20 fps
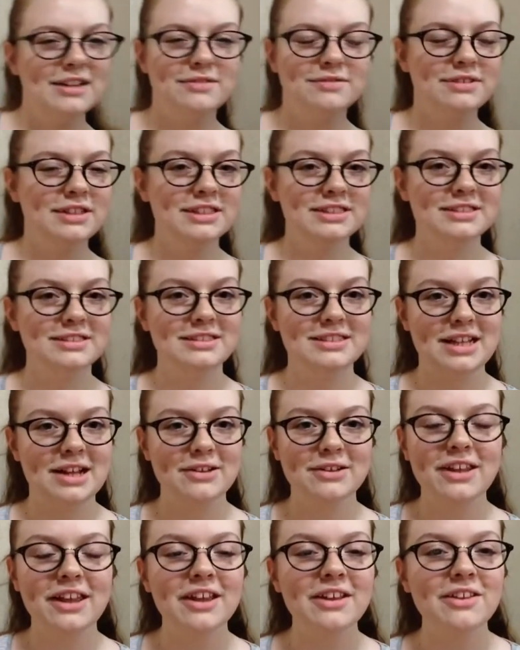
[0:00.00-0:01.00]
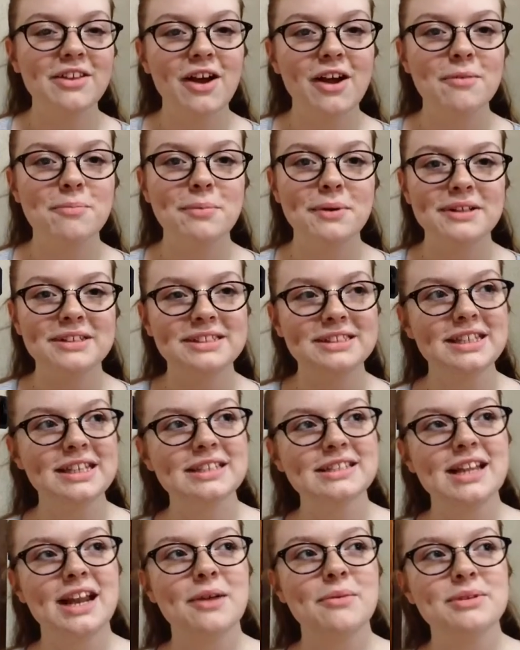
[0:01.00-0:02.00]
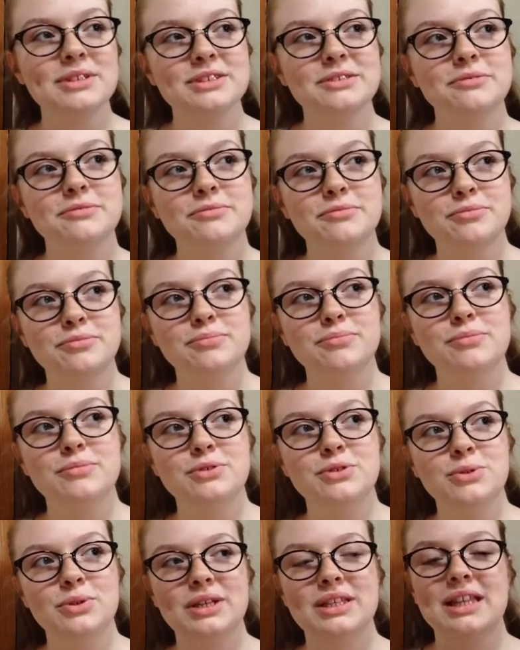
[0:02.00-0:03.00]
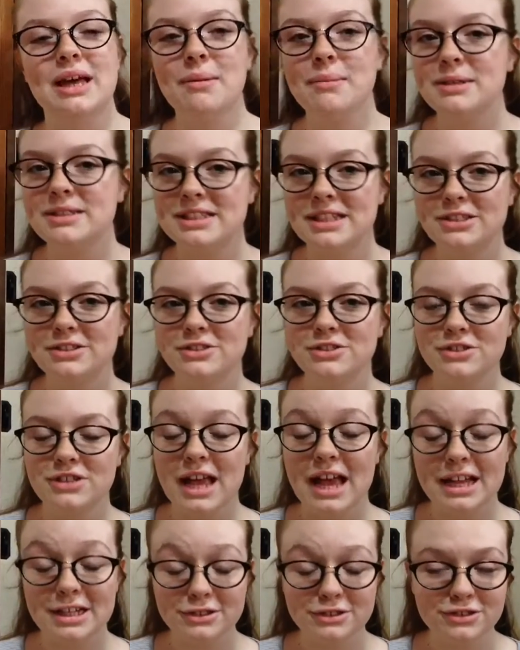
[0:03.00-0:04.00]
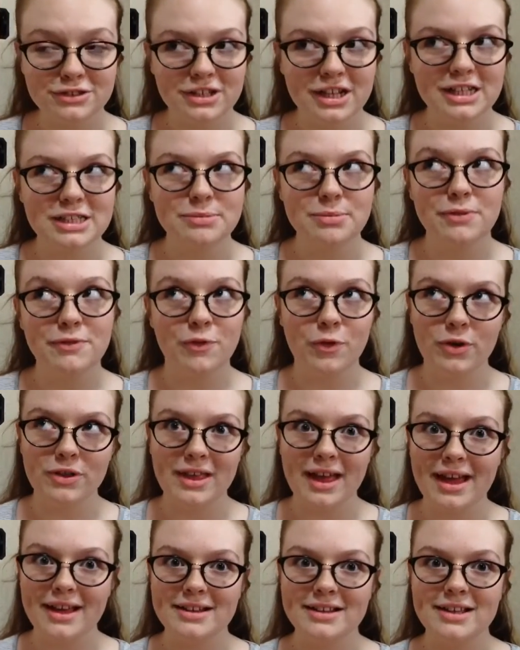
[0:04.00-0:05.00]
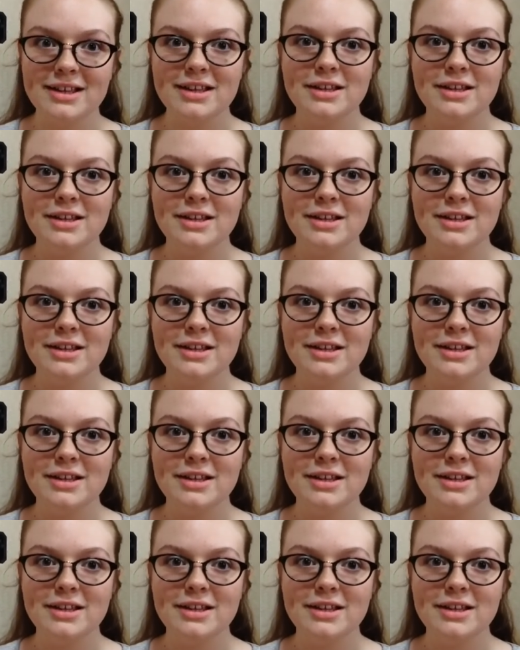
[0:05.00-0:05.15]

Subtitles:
doesn't sound like a lot, but seeing that I wasn't doing that much exercise before that,